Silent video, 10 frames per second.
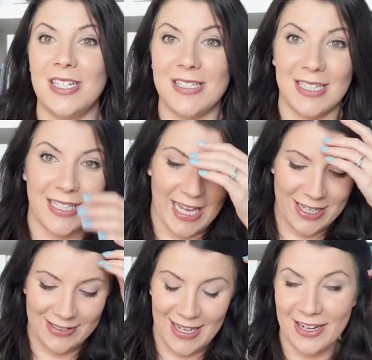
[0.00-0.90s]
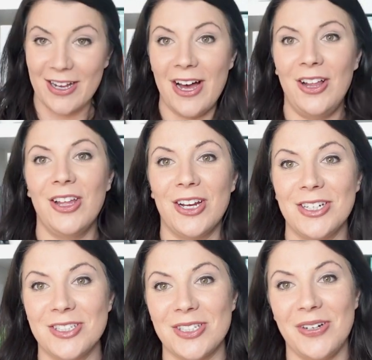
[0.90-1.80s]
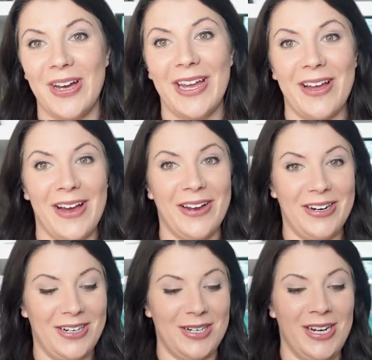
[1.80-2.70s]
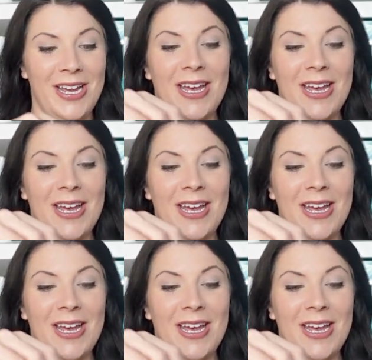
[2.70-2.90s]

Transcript: doesn't like a lot of colors, so I got her